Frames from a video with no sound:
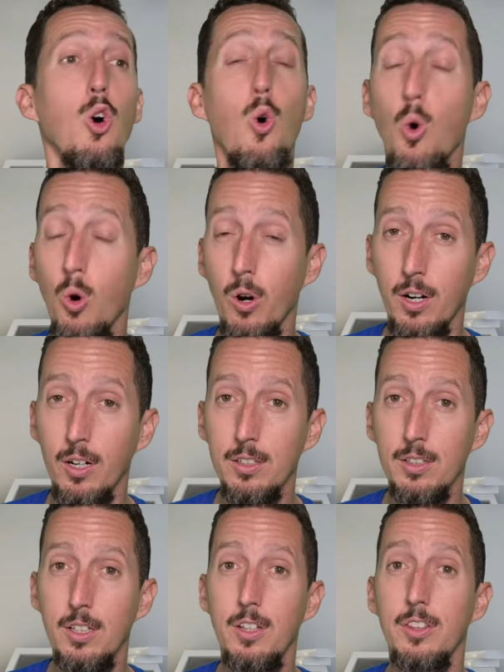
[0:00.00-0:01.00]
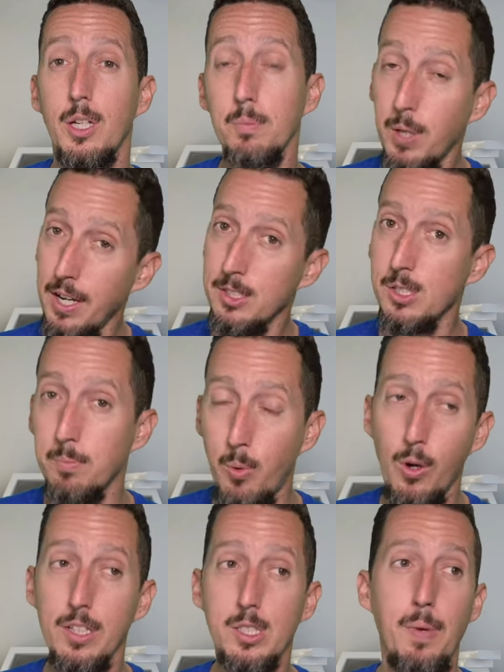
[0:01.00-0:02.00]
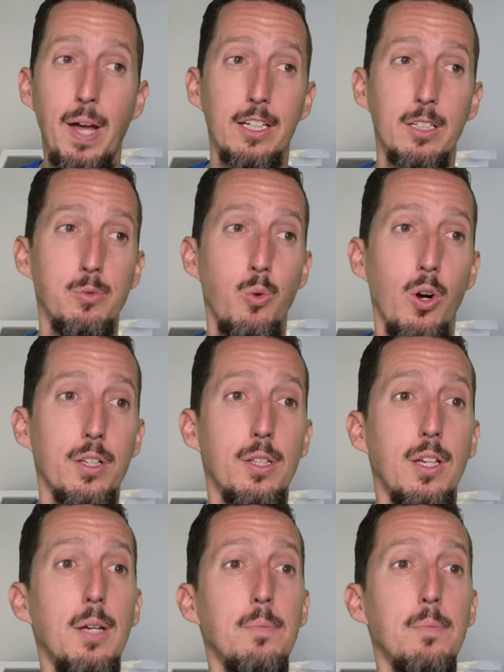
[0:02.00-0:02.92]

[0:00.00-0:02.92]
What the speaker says: or they're playing some points back and forth.